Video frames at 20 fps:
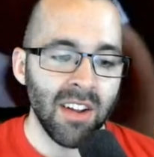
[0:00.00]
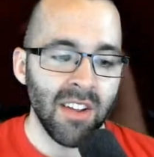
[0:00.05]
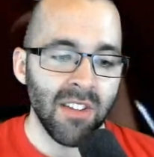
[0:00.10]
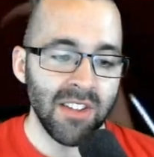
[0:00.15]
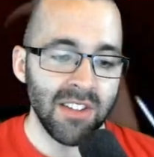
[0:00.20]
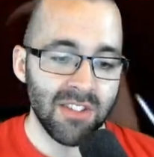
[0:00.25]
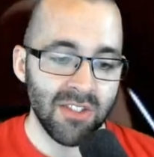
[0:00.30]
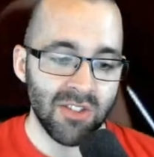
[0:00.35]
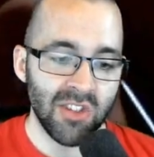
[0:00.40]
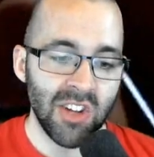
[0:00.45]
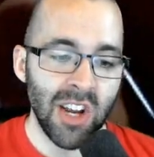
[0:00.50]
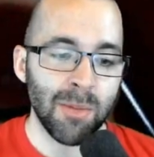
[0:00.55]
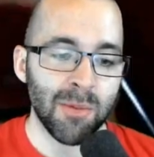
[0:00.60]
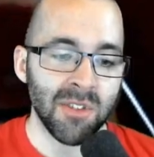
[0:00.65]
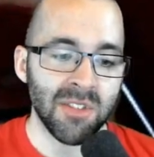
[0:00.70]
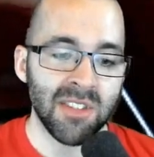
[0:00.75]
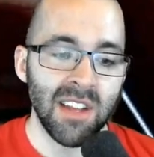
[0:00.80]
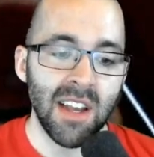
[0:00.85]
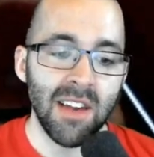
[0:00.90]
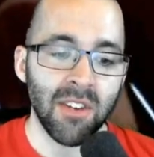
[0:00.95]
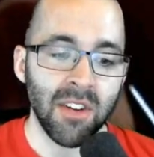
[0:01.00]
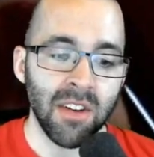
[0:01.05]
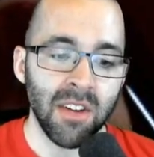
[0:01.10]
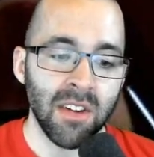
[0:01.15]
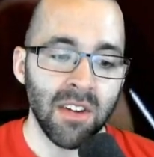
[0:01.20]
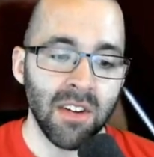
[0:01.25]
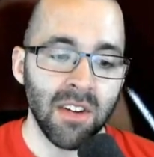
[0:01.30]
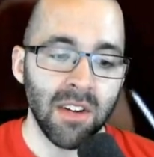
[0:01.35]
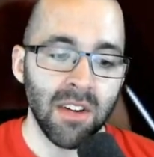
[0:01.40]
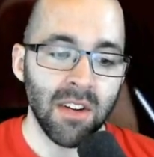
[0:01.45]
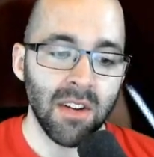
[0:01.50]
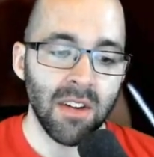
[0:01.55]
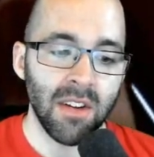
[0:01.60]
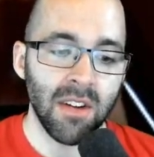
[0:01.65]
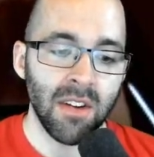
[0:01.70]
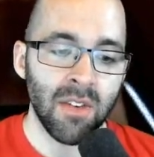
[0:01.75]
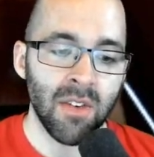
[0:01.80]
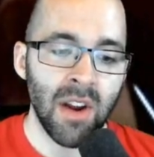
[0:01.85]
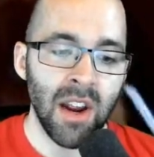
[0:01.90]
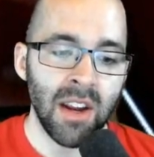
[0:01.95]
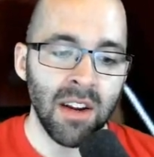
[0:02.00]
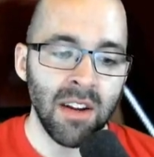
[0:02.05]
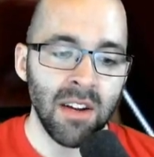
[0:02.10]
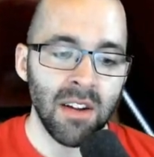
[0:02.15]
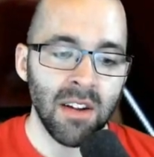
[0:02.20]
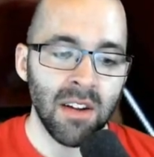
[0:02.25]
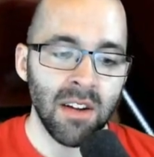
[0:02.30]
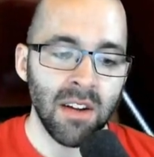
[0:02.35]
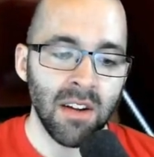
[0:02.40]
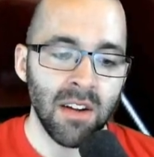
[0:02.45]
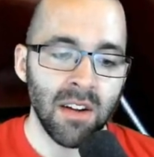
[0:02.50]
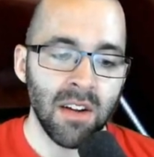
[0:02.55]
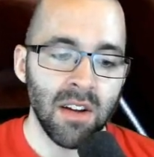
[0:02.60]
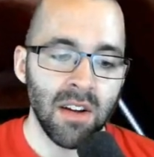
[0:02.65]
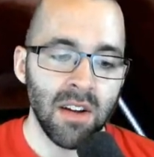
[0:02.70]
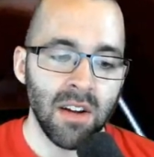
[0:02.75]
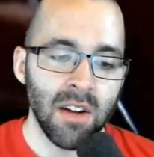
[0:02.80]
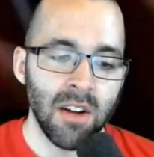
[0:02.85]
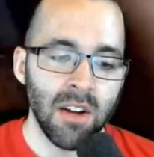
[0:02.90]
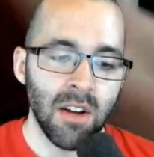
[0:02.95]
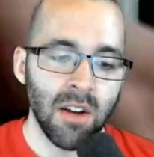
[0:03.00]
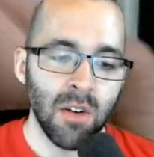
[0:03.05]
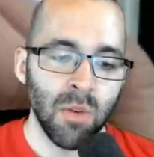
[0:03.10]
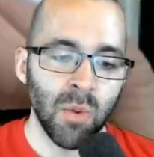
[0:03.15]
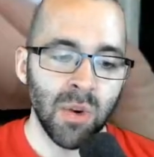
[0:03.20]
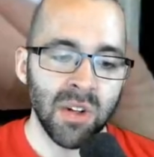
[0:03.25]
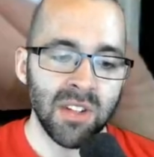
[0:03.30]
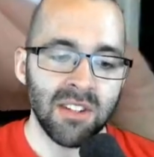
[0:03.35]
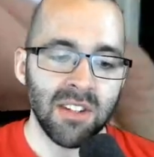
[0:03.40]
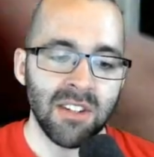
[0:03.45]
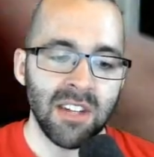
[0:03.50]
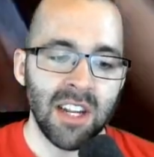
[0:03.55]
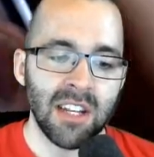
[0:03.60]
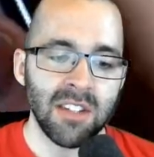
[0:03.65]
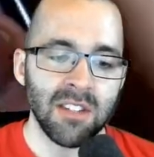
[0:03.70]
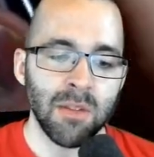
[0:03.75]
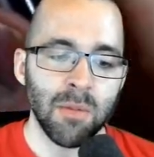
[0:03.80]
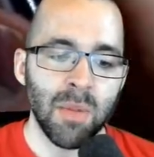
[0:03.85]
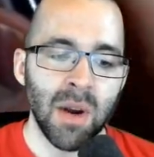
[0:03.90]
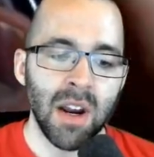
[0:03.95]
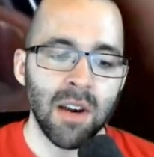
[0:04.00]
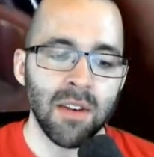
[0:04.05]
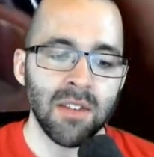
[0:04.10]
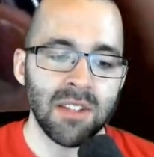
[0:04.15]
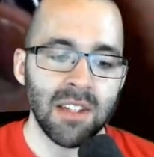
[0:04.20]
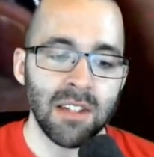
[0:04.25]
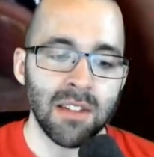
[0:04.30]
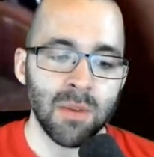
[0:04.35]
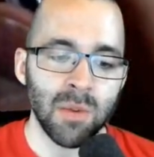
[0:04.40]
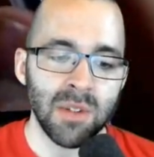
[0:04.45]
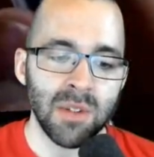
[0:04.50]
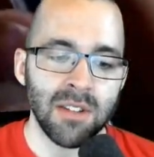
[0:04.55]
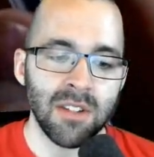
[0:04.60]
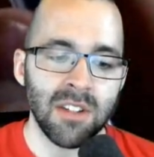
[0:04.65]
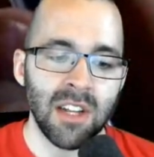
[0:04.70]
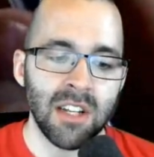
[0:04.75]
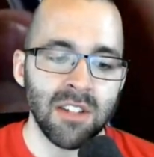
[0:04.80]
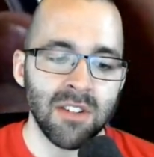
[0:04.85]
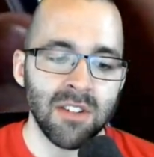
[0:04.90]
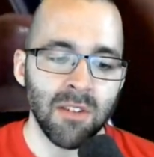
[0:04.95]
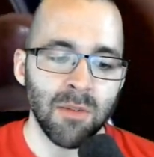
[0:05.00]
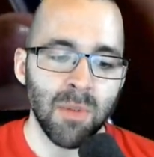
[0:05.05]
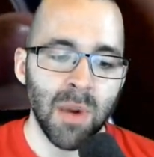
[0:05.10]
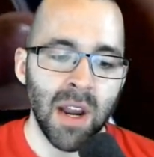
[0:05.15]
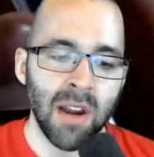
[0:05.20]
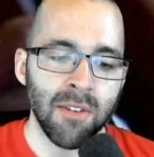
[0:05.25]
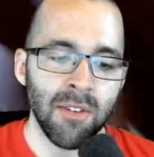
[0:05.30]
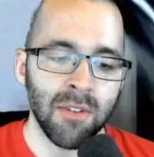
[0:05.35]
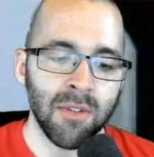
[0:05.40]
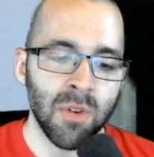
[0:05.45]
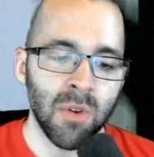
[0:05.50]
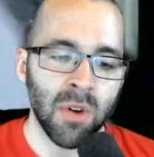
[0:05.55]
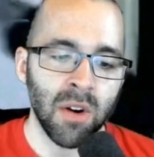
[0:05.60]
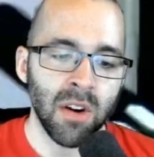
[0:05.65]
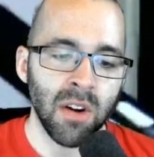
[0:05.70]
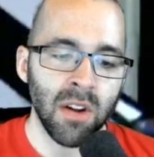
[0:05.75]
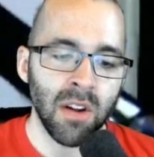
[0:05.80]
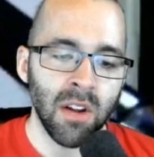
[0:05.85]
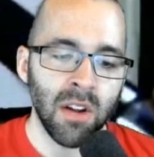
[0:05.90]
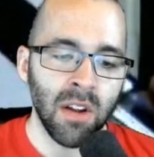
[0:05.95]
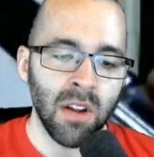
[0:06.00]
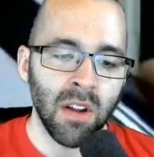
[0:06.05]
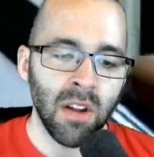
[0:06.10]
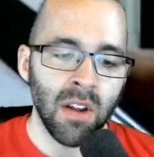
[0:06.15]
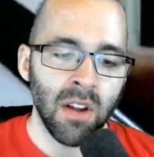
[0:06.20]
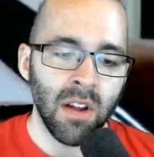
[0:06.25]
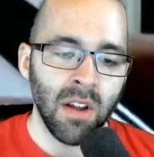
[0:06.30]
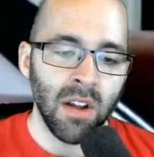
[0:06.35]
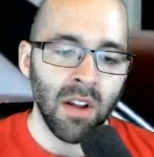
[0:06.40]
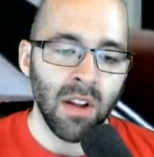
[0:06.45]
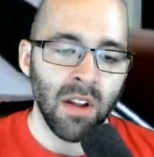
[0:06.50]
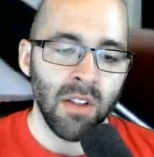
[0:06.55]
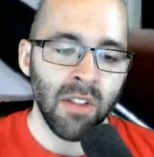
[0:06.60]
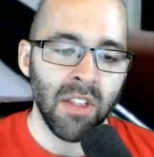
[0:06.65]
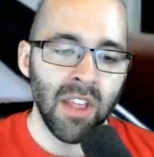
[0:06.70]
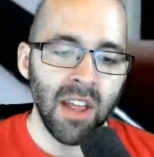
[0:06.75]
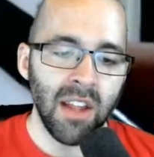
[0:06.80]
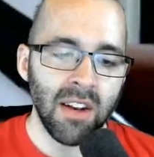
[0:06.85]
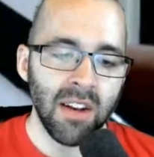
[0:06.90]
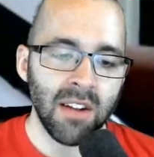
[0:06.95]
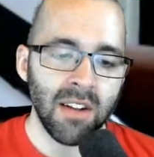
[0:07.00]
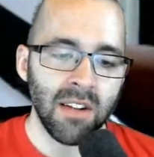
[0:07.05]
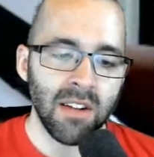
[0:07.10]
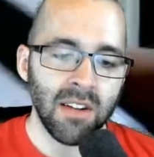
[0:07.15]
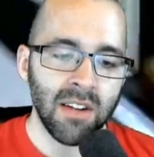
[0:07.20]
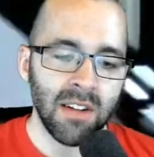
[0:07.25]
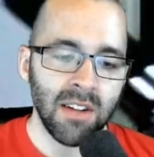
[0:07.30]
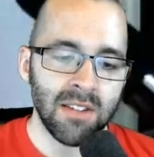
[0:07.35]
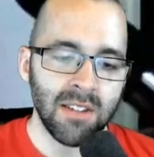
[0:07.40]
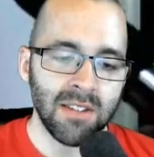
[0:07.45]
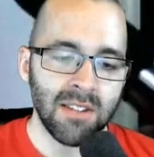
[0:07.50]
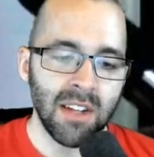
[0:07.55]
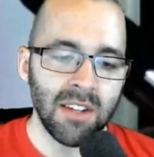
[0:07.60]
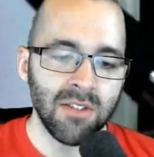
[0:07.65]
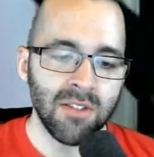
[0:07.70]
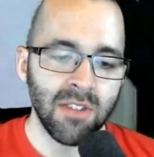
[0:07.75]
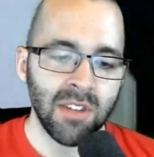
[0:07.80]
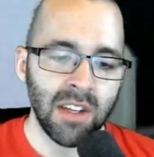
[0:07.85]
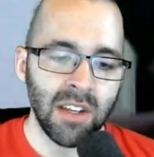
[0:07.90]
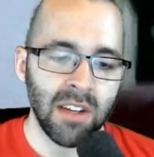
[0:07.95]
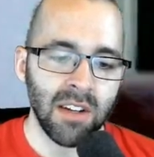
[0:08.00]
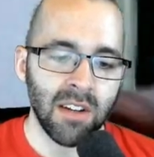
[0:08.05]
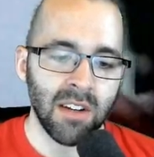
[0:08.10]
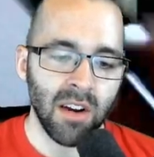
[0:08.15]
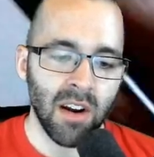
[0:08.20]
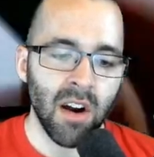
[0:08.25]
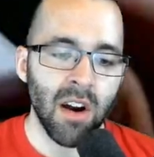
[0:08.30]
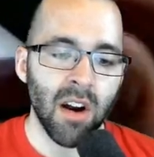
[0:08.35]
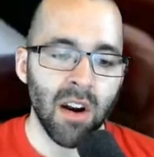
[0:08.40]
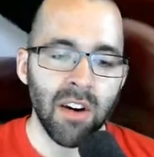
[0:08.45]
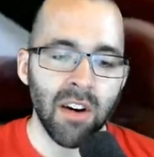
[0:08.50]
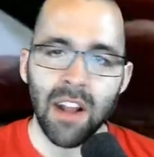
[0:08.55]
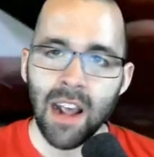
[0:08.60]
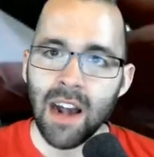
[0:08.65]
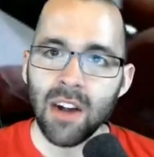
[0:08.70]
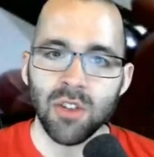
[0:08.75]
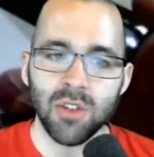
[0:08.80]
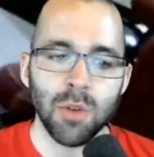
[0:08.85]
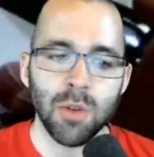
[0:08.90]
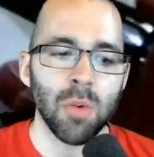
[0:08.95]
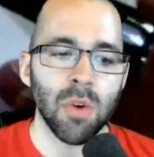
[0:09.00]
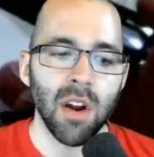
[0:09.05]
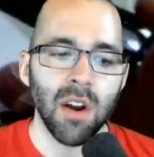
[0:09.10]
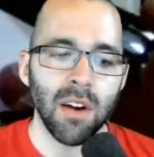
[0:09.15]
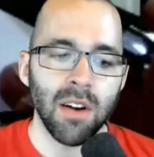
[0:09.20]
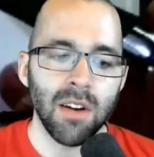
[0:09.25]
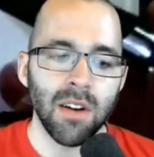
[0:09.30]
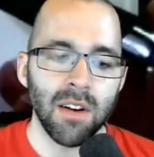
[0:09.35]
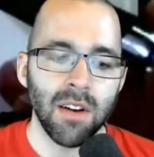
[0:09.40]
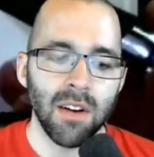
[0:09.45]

This is chapter 7, right? What is the tangent of pi over 6? What's the tangent of pi over 4? Then it's essentially hard algebra.